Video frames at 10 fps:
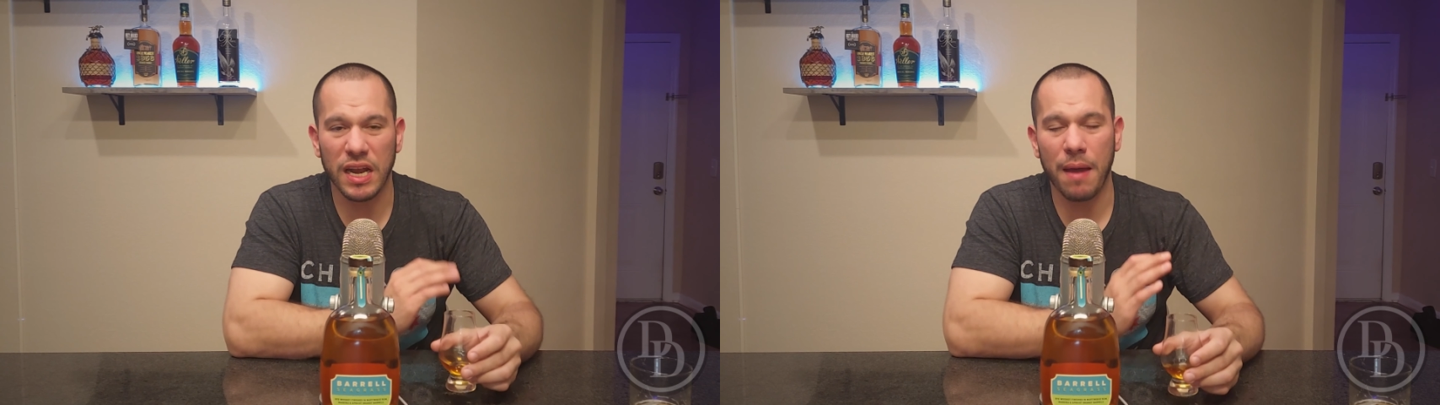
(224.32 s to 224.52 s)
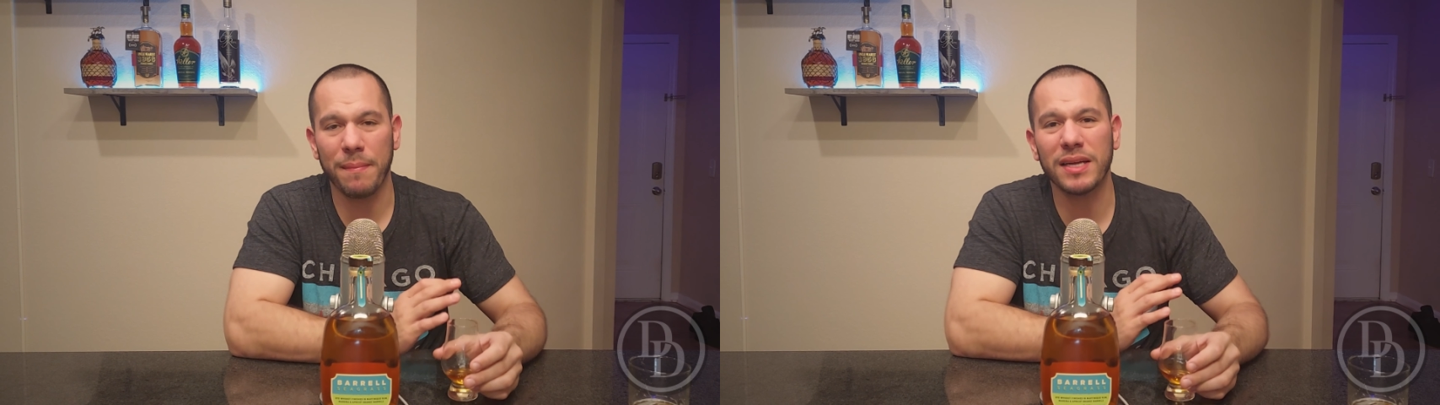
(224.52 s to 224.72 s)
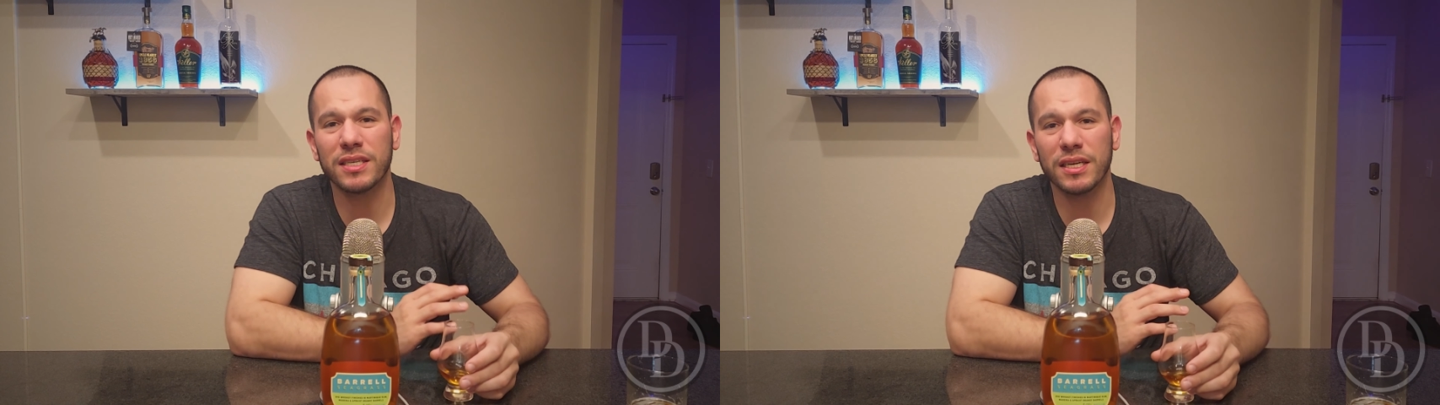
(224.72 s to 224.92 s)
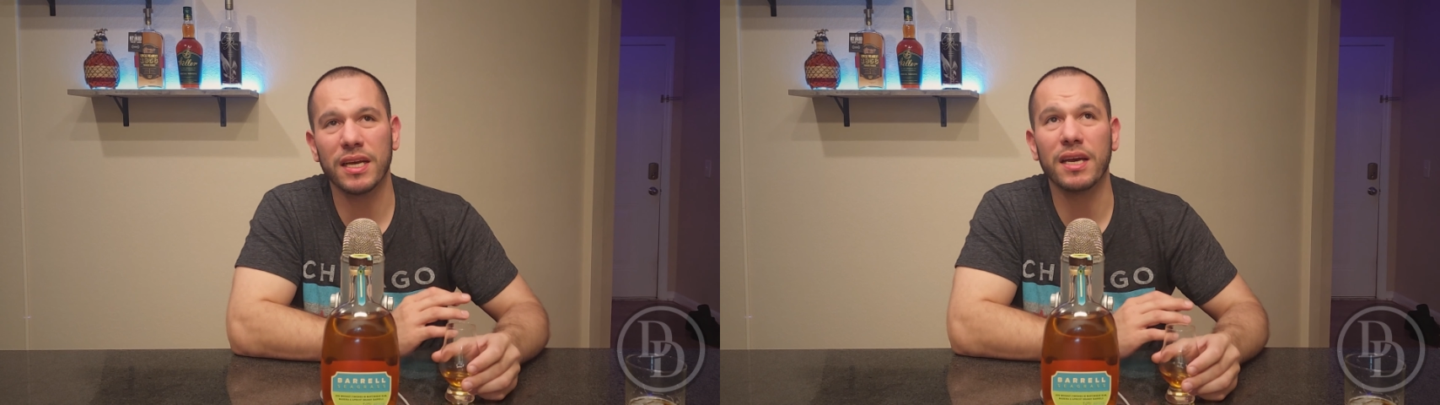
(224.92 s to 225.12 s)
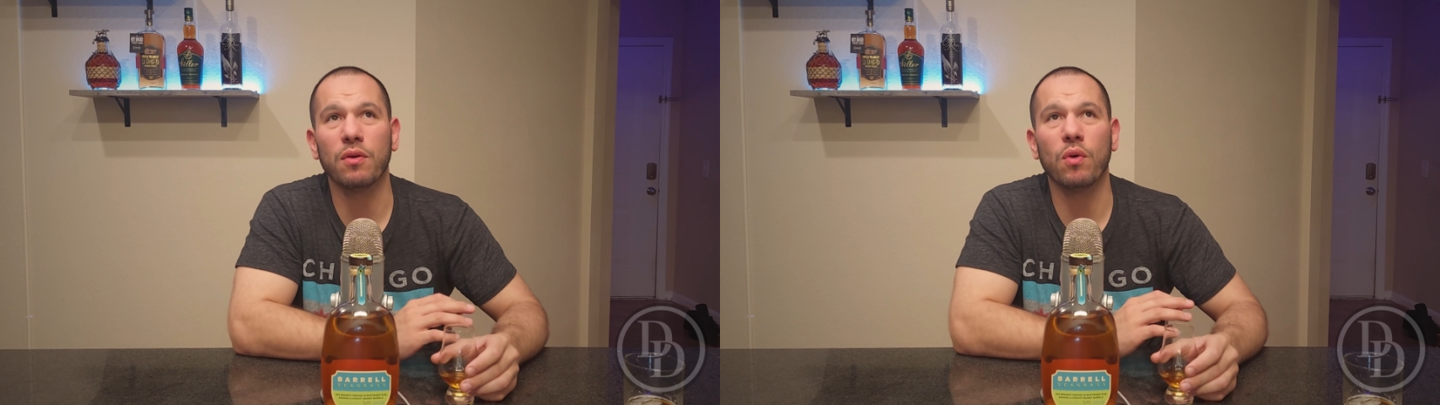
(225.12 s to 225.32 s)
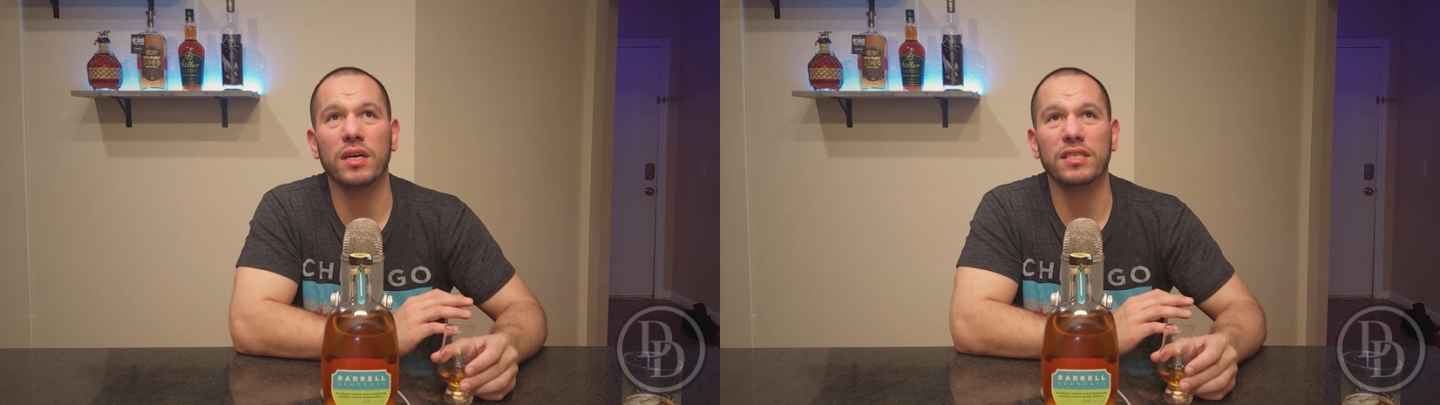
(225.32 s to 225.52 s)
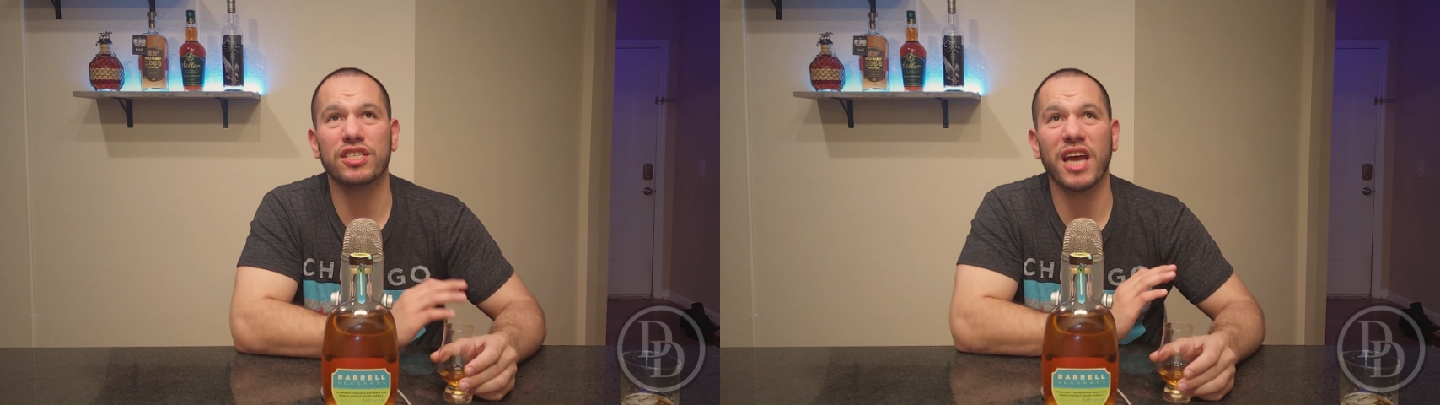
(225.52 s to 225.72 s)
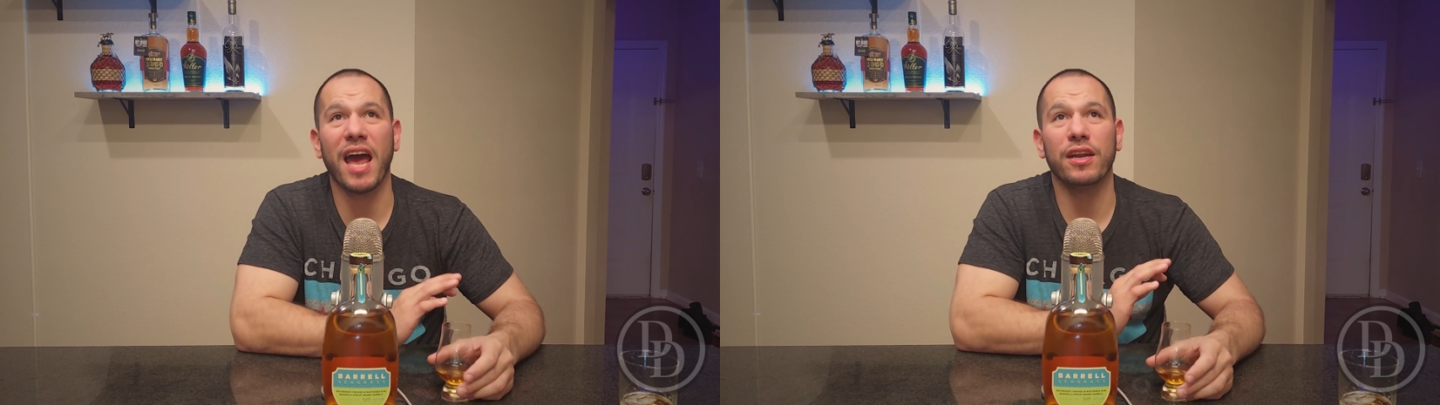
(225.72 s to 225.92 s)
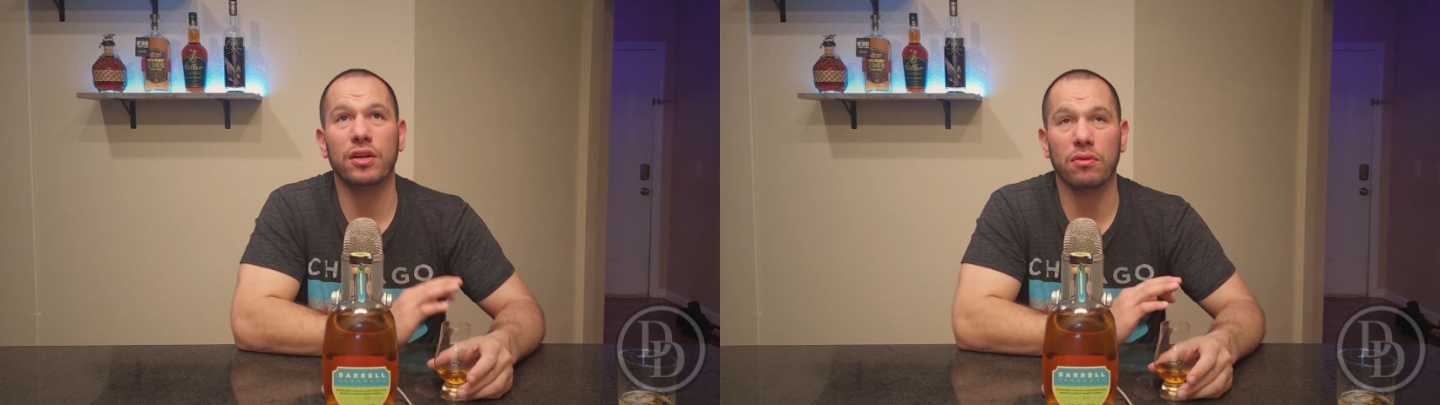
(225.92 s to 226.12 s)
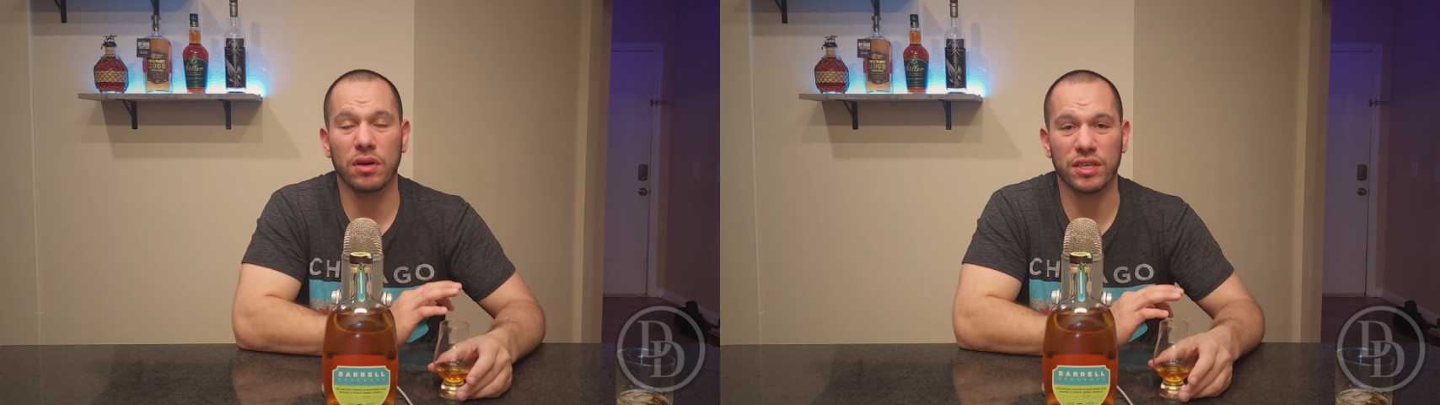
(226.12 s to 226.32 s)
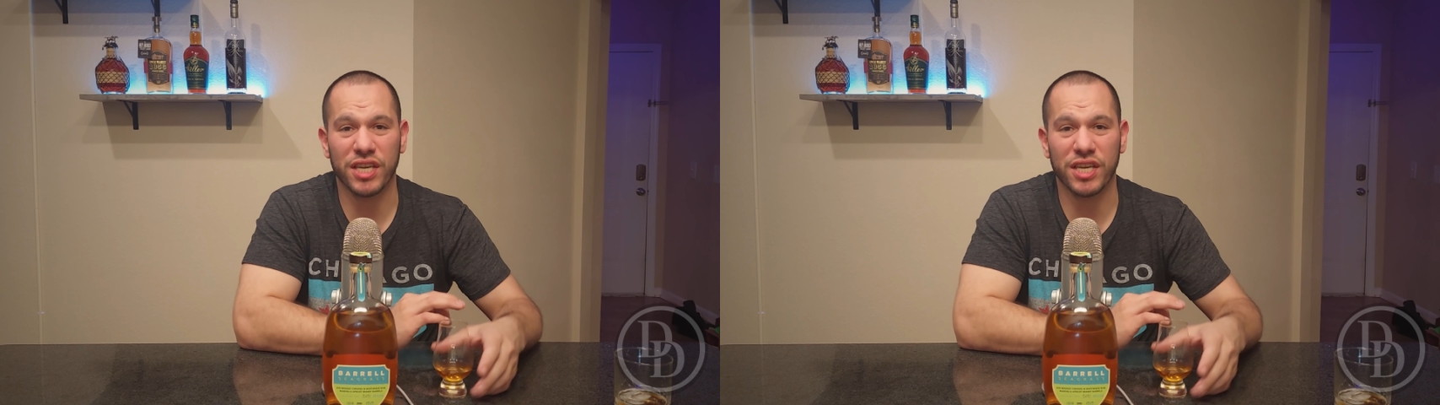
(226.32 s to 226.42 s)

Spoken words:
I mentioned it, was Chattanooga,